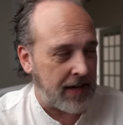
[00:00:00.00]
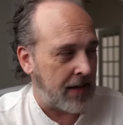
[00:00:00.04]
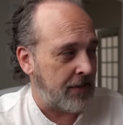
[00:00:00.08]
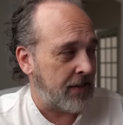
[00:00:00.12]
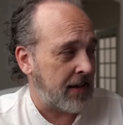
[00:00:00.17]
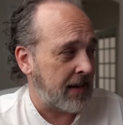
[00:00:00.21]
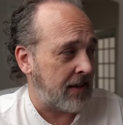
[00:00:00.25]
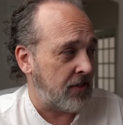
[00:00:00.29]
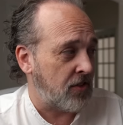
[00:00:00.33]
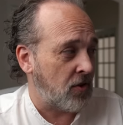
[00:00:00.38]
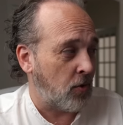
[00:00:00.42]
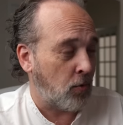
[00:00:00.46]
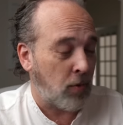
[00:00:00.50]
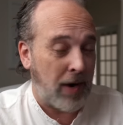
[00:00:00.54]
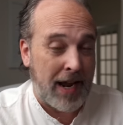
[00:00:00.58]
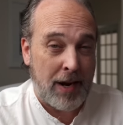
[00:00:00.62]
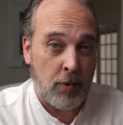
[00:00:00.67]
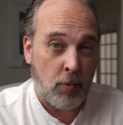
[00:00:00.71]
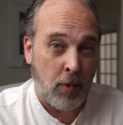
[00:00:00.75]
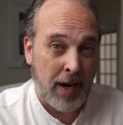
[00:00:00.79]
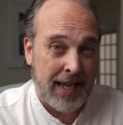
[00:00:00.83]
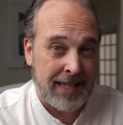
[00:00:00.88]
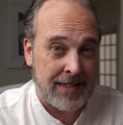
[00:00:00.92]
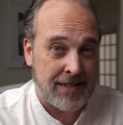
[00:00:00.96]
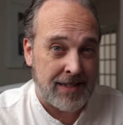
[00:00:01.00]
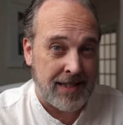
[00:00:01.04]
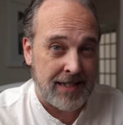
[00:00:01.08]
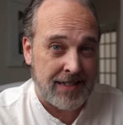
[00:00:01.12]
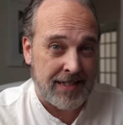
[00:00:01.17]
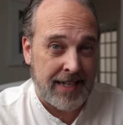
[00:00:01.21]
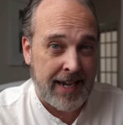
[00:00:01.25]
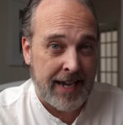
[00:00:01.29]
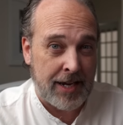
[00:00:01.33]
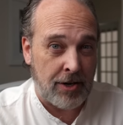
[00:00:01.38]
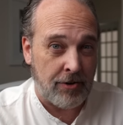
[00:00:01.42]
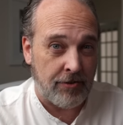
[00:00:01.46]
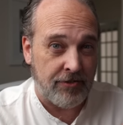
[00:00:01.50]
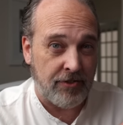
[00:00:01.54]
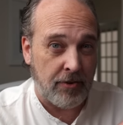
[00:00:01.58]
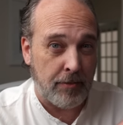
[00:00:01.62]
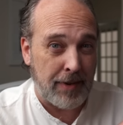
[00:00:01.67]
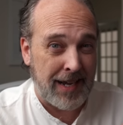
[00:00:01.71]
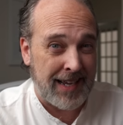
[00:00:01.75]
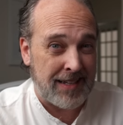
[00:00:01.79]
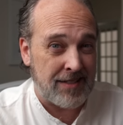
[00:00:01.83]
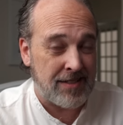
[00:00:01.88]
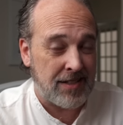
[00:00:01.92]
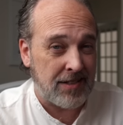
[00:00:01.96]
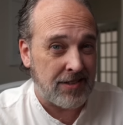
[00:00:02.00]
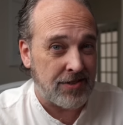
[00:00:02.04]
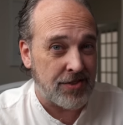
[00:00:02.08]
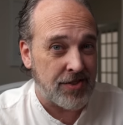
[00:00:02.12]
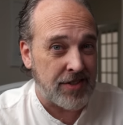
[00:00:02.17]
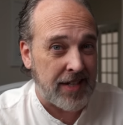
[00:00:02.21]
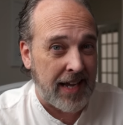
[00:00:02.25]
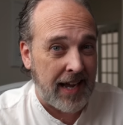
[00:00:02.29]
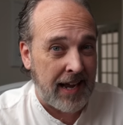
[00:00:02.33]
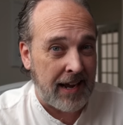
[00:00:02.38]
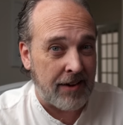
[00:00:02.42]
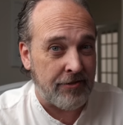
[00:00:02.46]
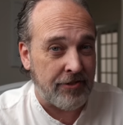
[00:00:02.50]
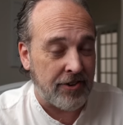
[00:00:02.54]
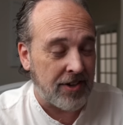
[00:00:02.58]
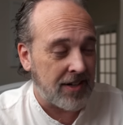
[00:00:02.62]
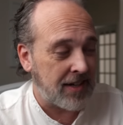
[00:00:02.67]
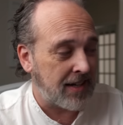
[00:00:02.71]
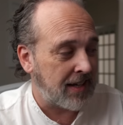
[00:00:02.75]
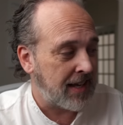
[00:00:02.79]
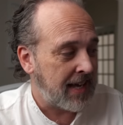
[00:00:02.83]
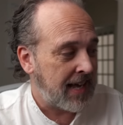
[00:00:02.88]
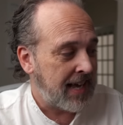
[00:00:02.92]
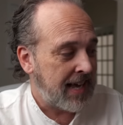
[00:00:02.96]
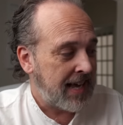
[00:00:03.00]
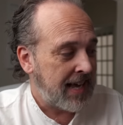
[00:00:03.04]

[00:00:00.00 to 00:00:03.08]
I think in the right way, is the title From Icicles to Africa